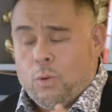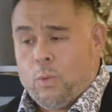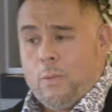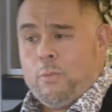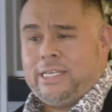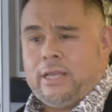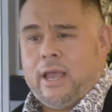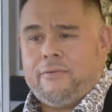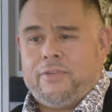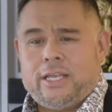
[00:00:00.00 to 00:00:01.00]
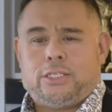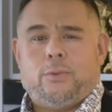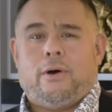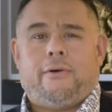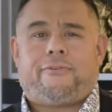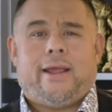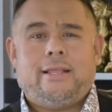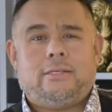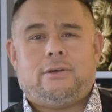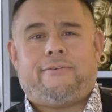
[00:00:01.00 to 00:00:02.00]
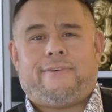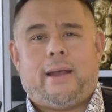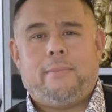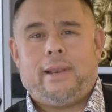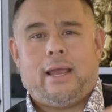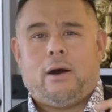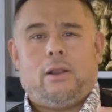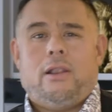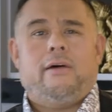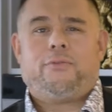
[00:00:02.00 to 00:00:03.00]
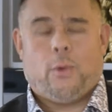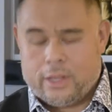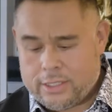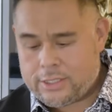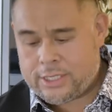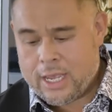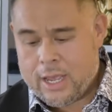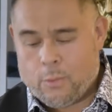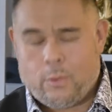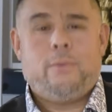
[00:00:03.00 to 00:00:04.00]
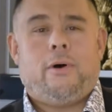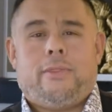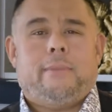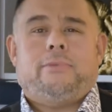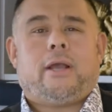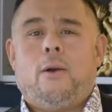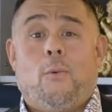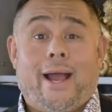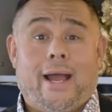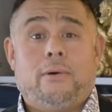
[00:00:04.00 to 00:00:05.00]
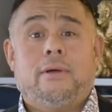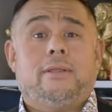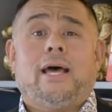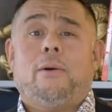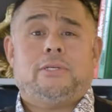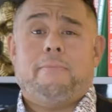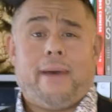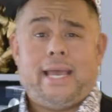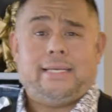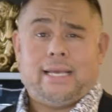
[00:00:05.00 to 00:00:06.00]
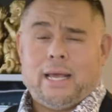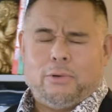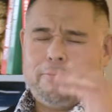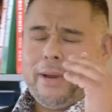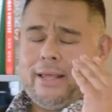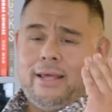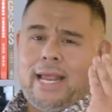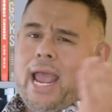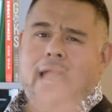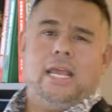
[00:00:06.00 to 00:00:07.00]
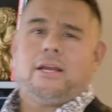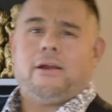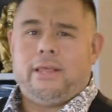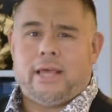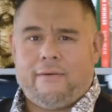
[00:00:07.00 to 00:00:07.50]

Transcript: when we serve this to our friends, our family, our loved ones, we want them to go, wow, that was amazing. That was better than any curry that